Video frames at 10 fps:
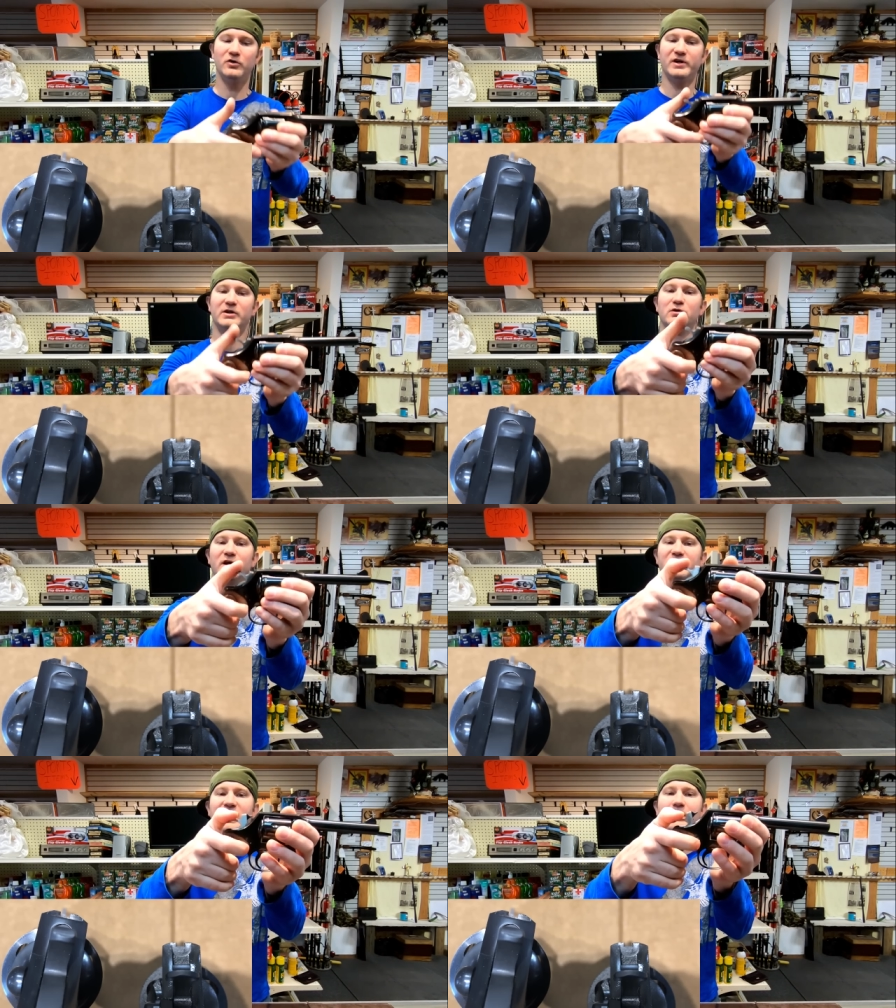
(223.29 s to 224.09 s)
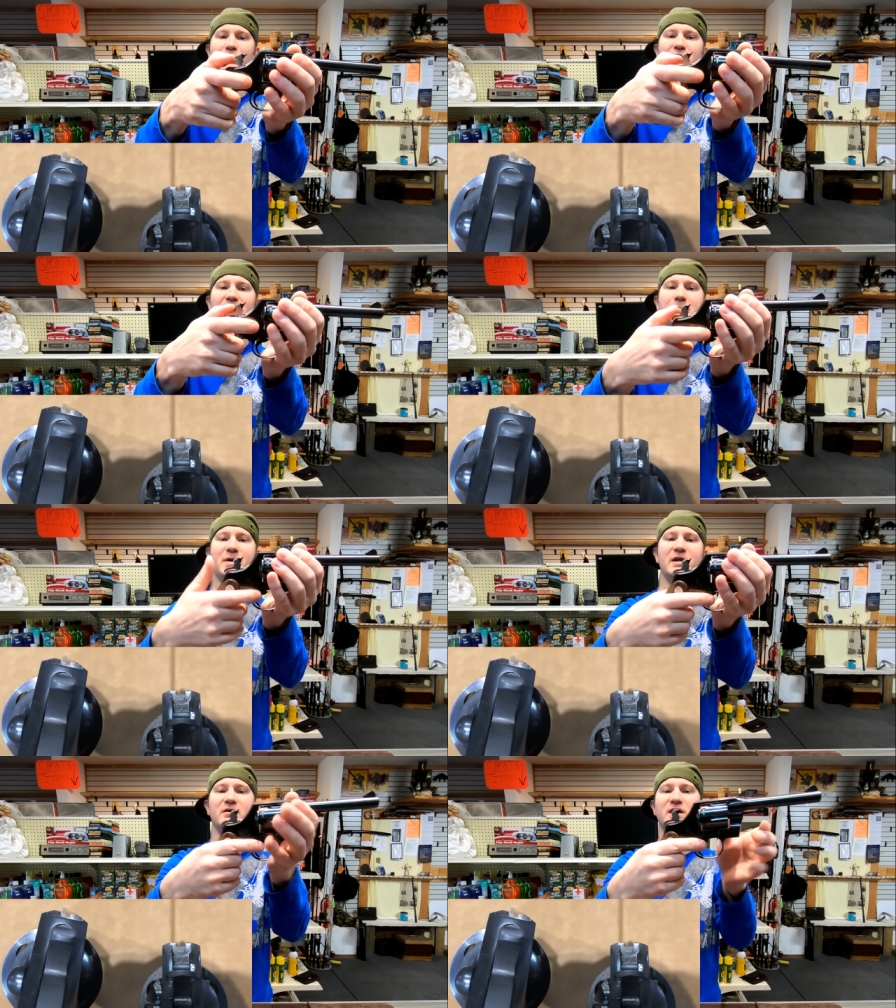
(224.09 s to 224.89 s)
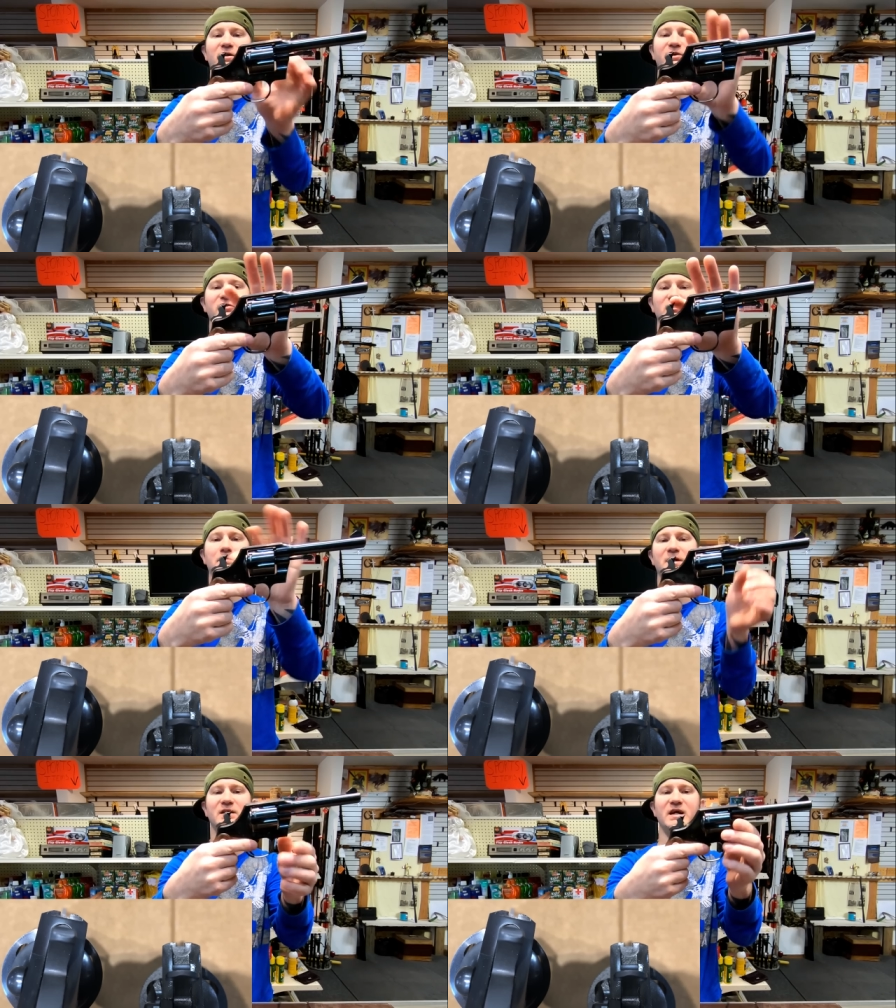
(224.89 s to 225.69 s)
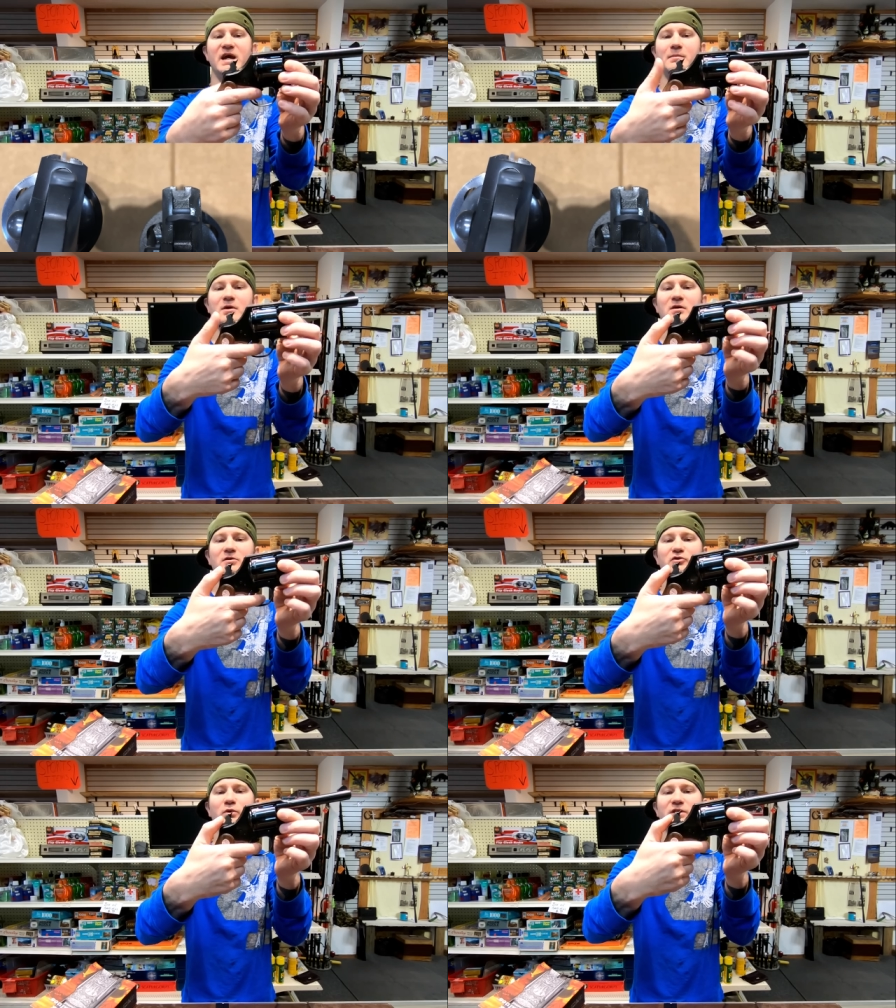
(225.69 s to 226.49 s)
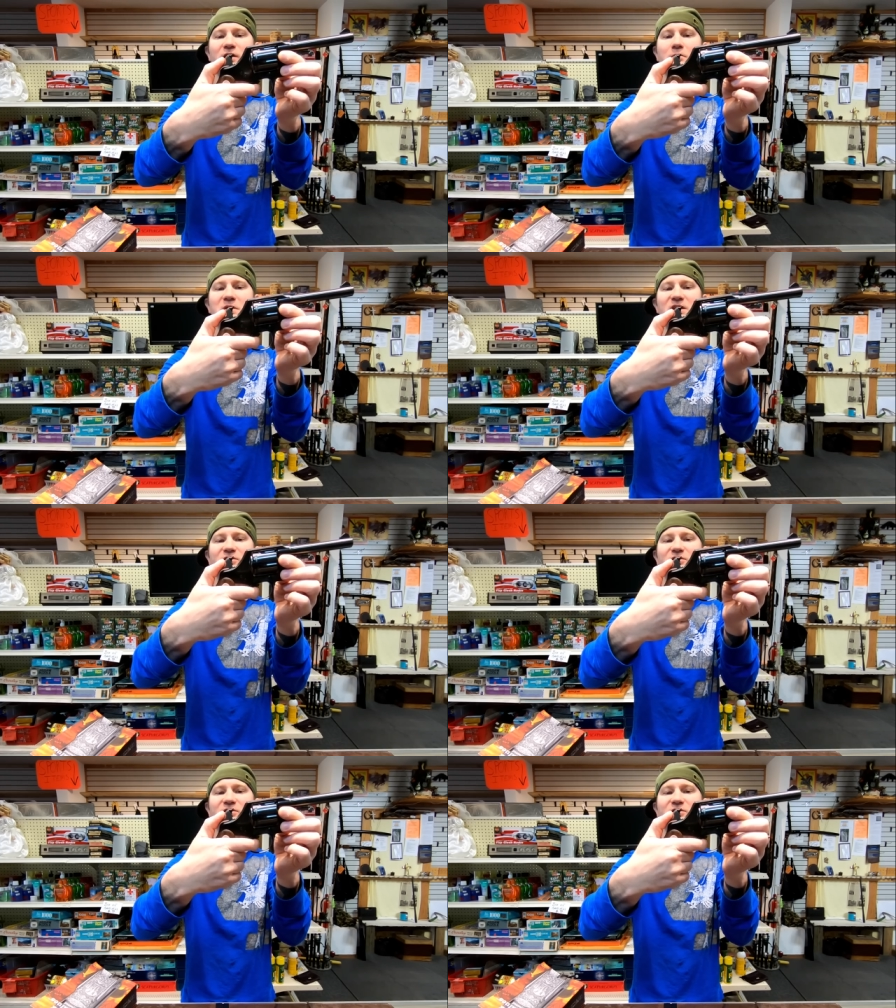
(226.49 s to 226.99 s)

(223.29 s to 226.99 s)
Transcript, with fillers: I do like the hammer a lot better. Now, this is a pinned hammer, so what that means